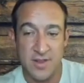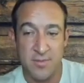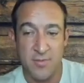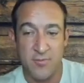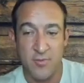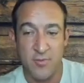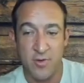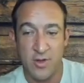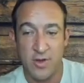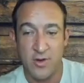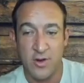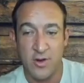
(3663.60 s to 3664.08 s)

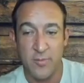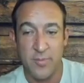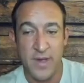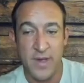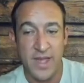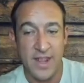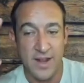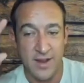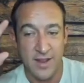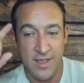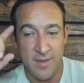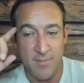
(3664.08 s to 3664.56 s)
before you go to
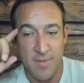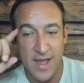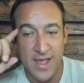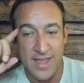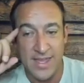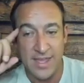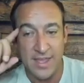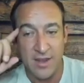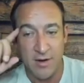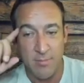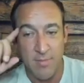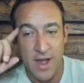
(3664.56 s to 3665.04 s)
bed. It might
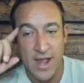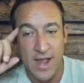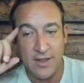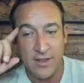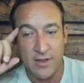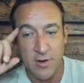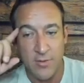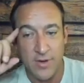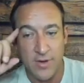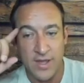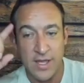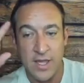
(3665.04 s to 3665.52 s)
get your mind
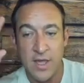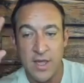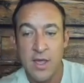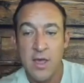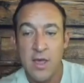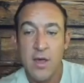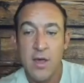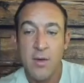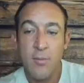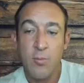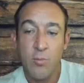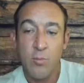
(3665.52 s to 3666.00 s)
going.
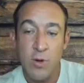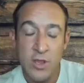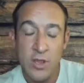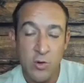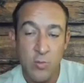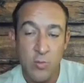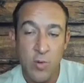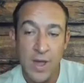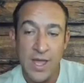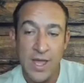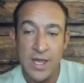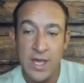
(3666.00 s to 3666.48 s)
When
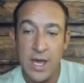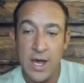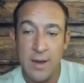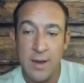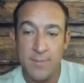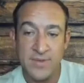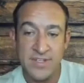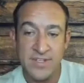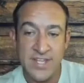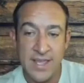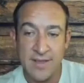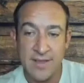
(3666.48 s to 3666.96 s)
you wake
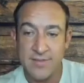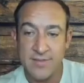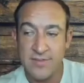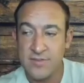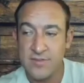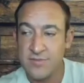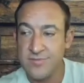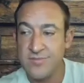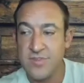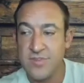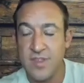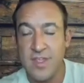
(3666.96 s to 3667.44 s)
up,
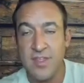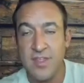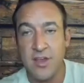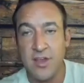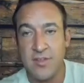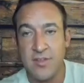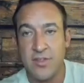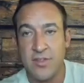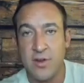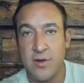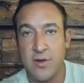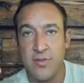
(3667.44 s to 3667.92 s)

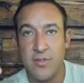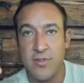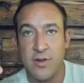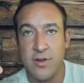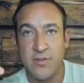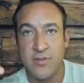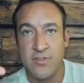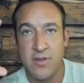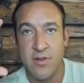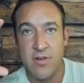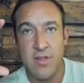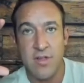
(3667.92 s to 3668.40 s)
look,
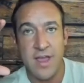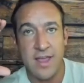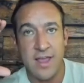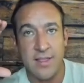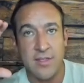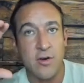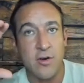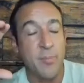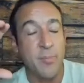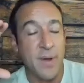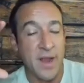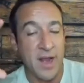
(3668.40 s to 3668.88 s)
they're like
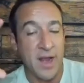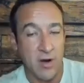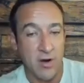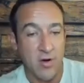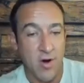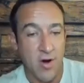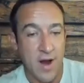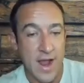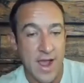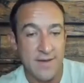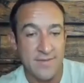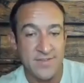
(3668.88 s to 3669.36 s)
little
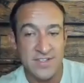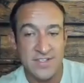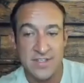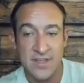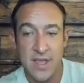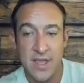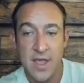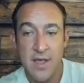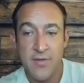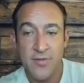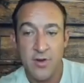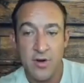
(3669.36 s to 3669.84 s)
paragraphs. They're